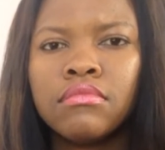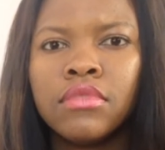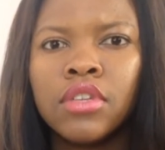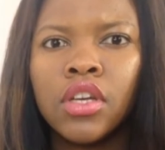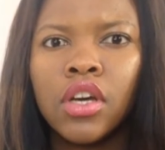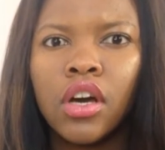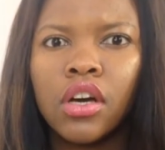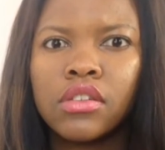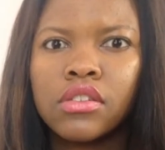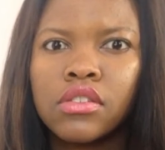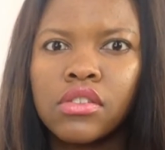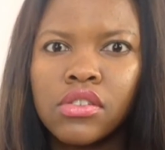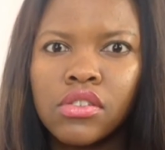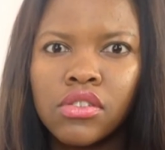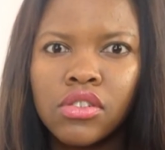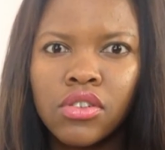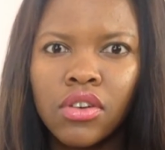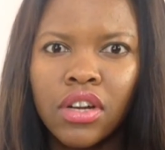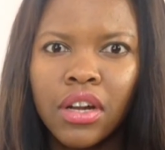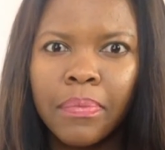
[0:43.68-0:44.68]
Yeah, so
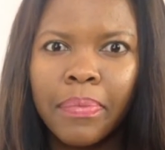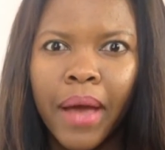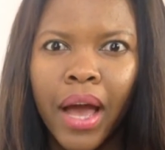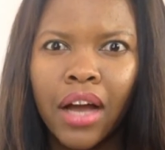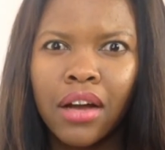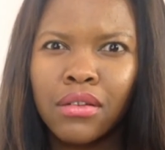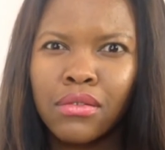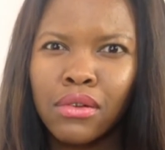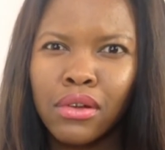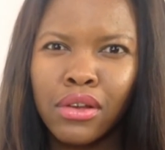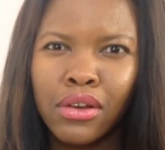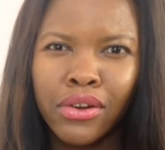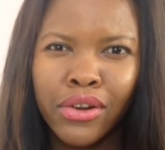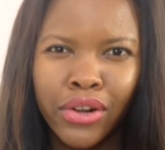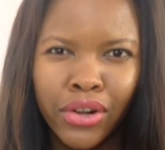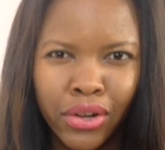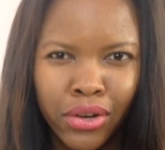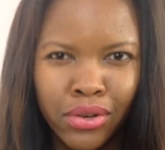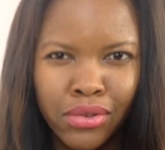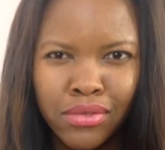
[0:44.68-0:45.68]
you don't want to pack all your
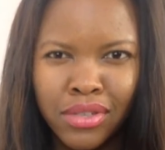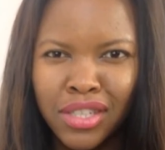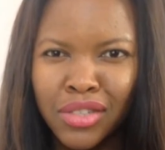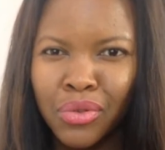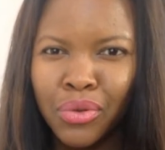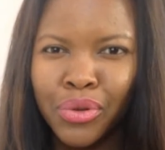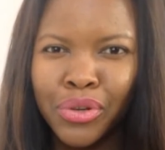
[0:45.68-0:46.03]
clothes and